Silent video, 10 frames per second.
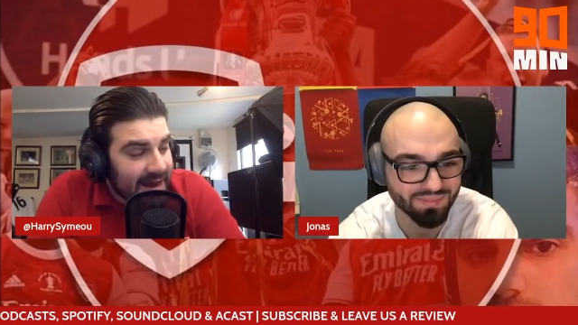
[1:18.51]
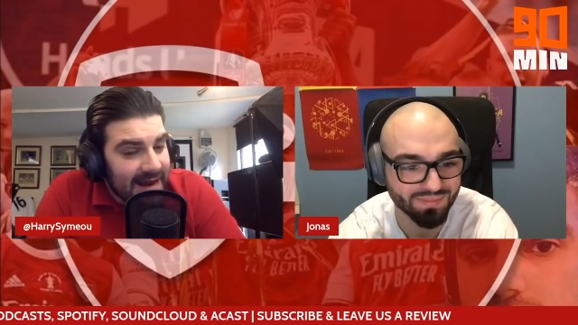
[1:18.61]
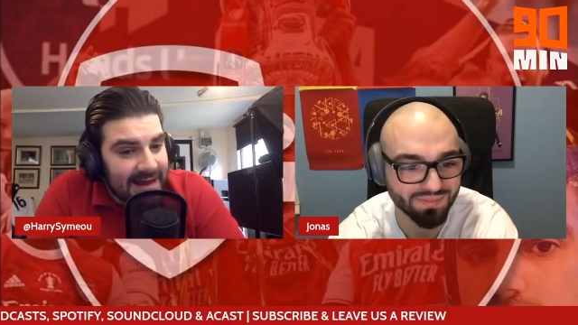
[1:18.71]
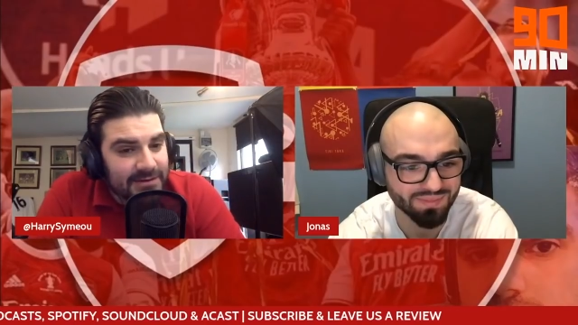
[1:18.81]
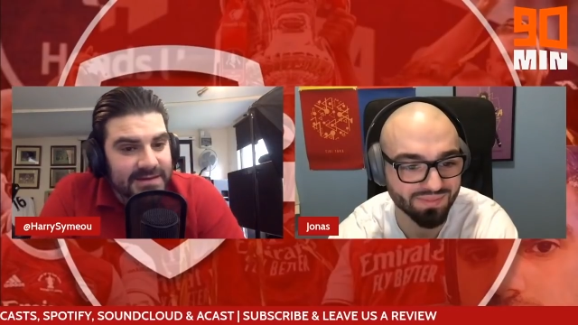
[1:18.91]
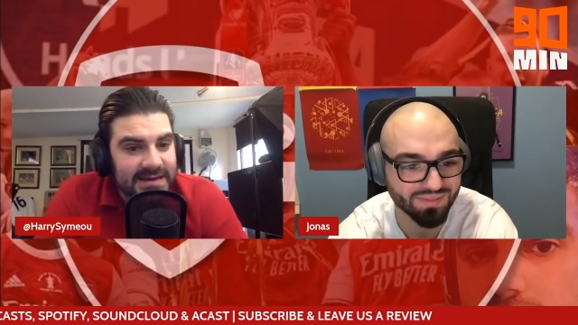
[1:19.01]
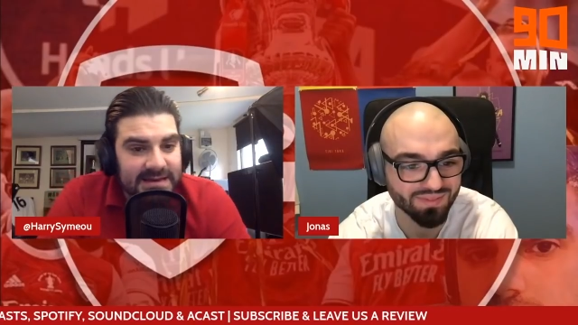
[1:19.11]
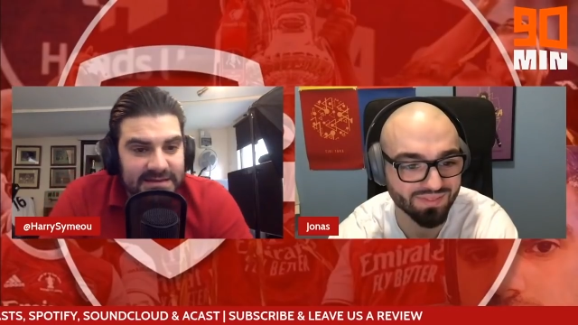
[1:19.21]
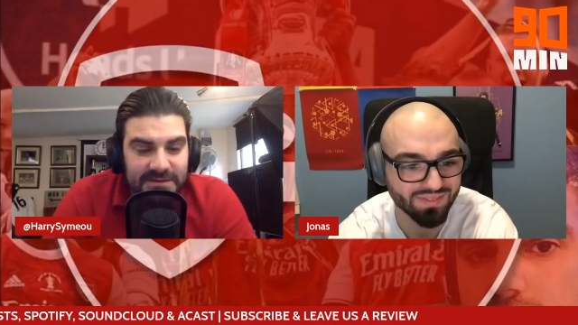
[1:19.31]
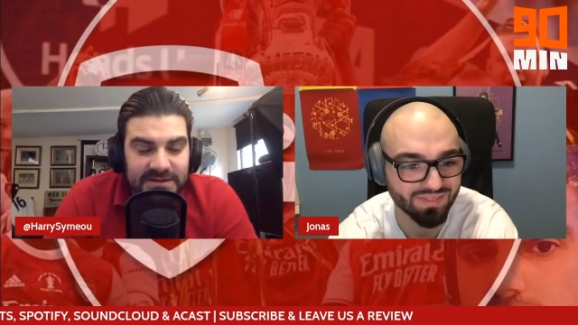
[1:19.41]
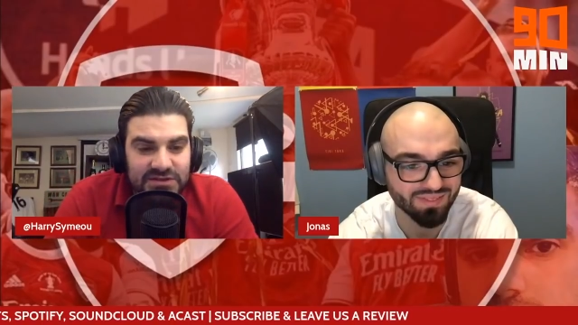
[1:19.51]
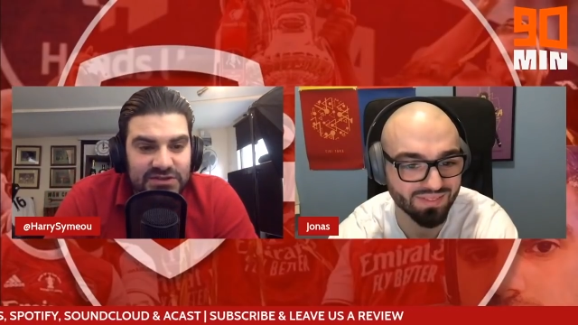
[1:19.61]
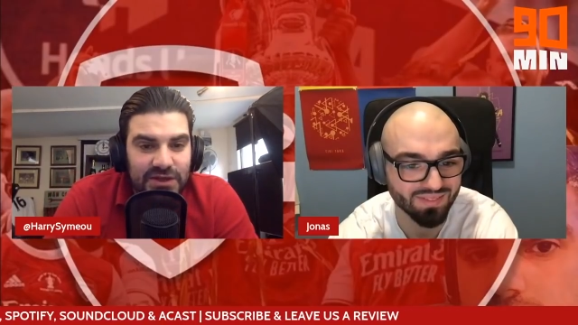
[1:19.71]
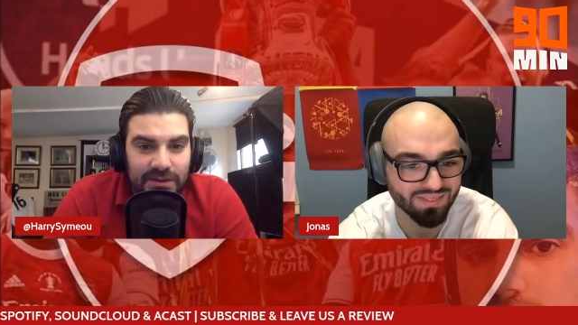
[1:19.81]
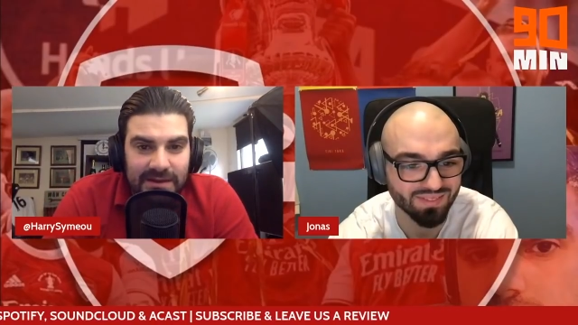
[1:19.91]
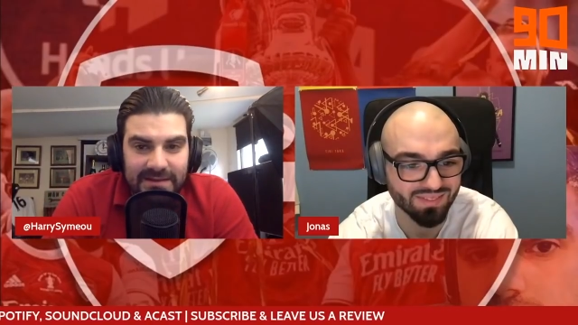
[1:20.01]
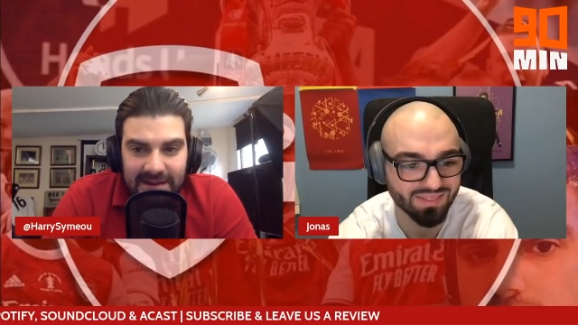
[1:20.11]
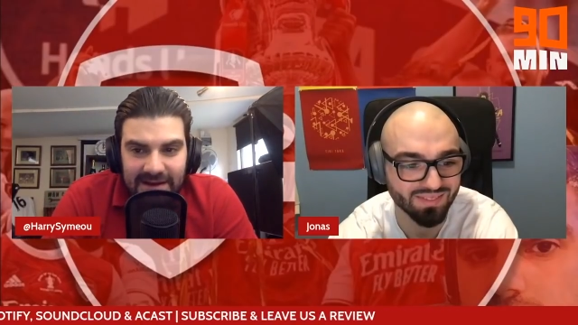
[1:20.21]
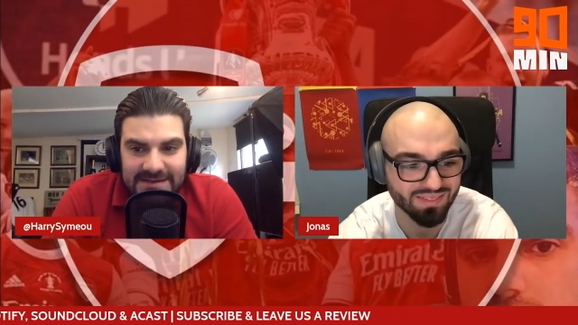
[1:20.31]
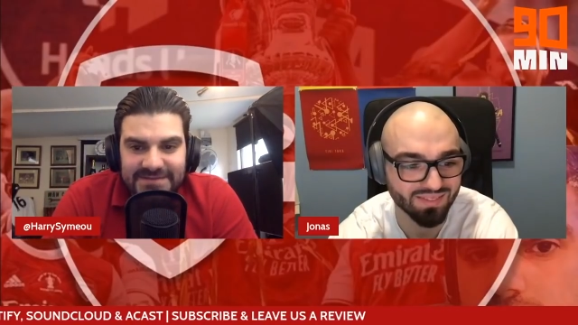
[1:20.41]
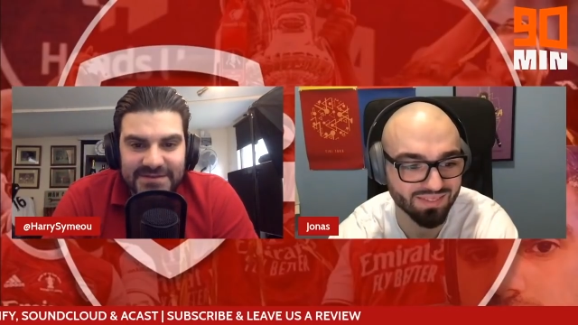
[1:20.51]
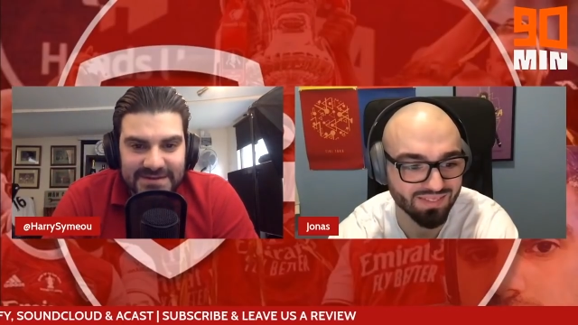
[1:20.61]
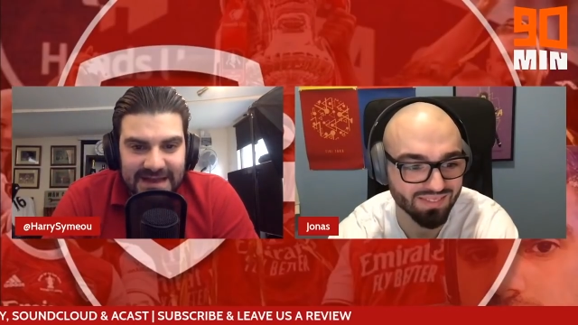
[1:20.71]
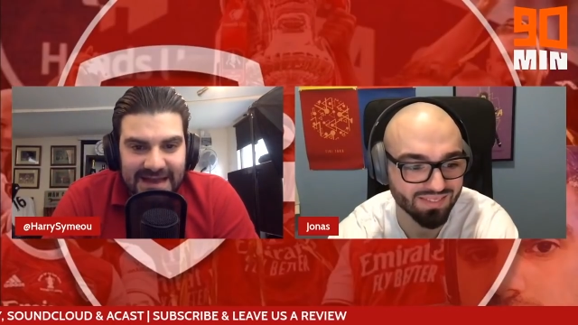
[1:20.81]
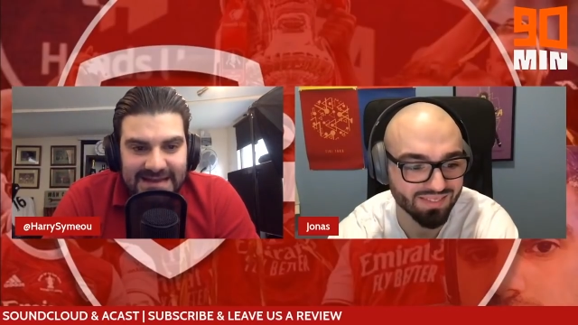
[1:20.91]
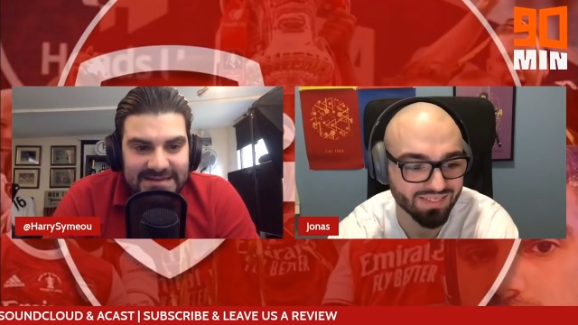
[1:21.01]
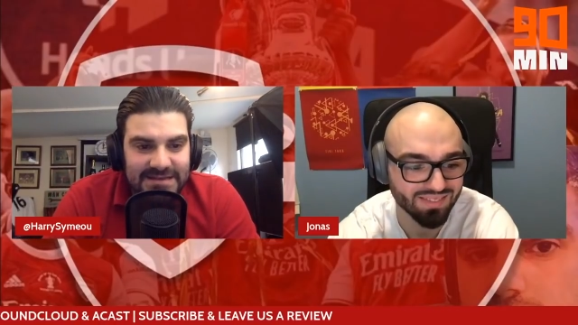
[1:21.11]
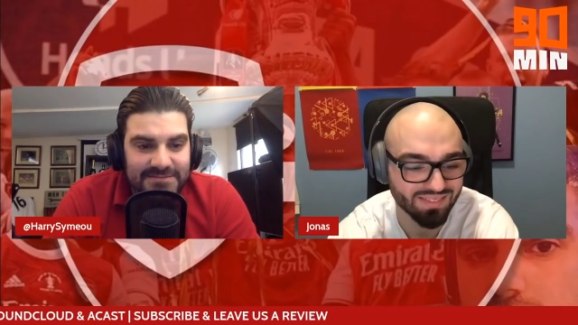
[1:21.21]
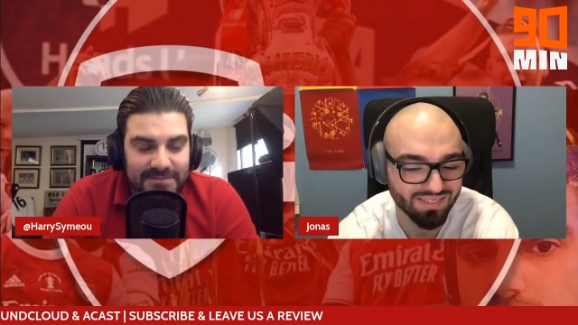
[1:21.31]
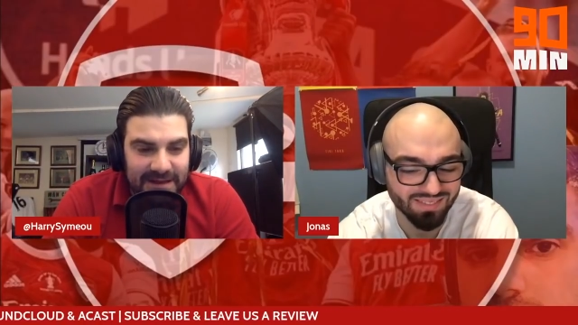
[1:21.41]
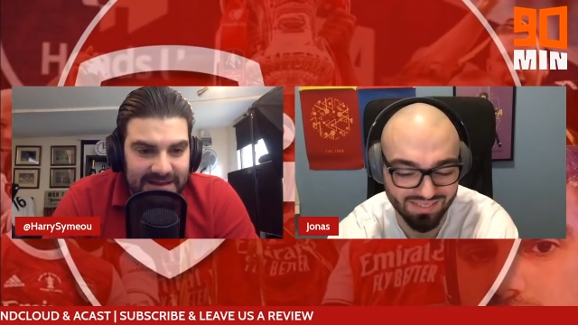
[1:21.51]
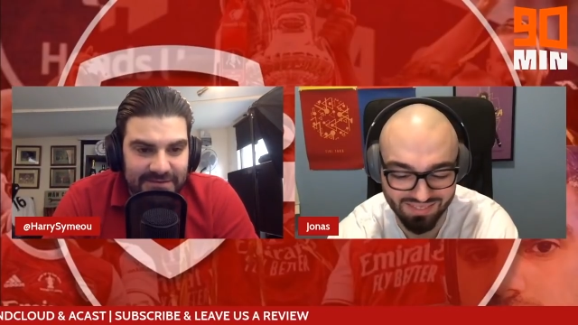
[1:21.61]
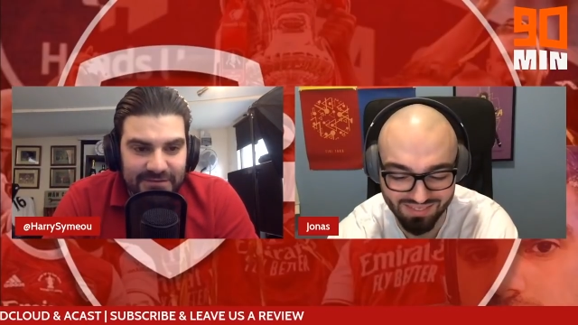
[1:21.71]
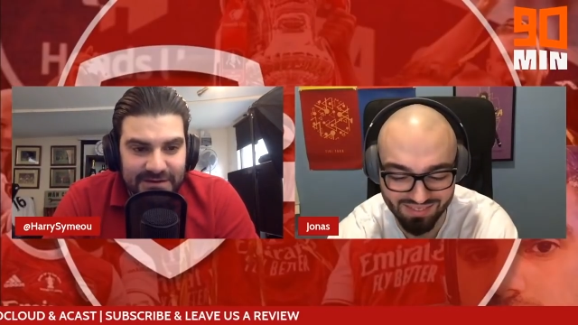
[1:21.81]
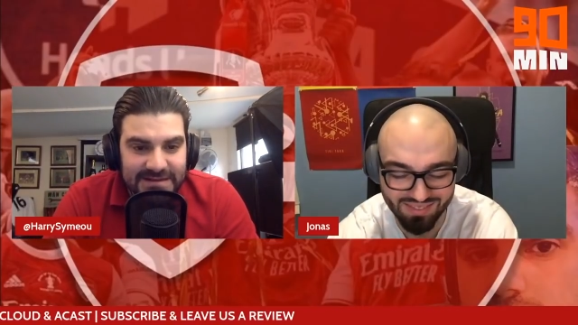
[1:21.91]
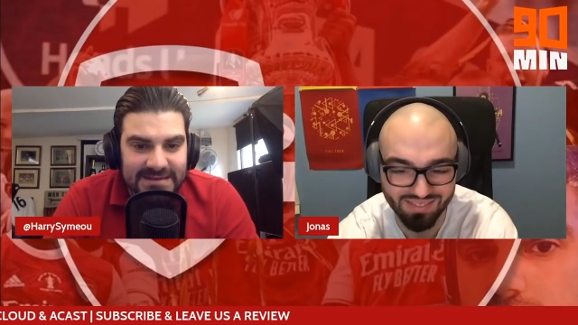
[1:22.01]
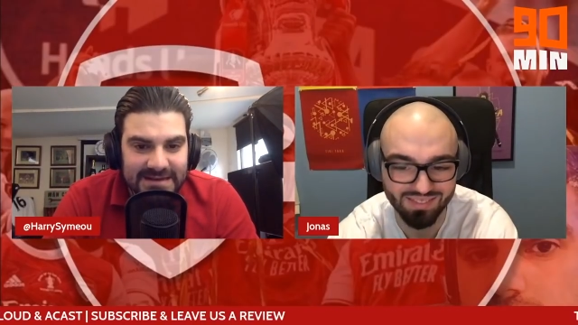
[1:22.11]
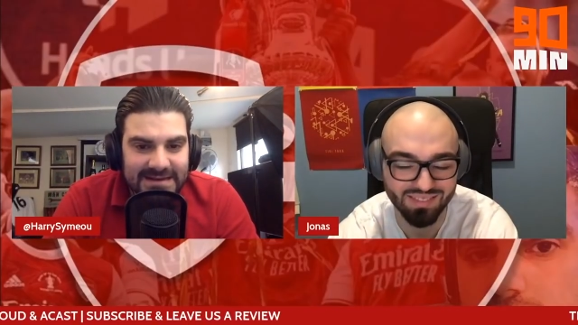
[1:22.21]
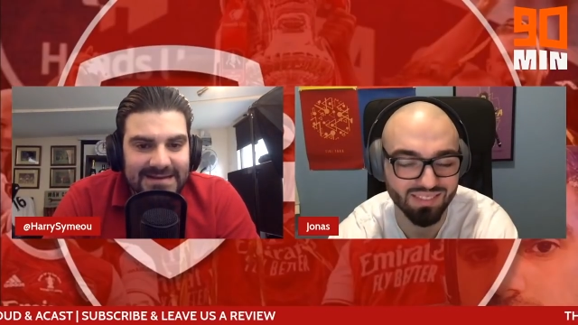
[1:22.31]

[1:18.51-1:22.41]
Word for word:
Speaker 1: cloudy. It's been snowing the last few days. It's bloody freezing.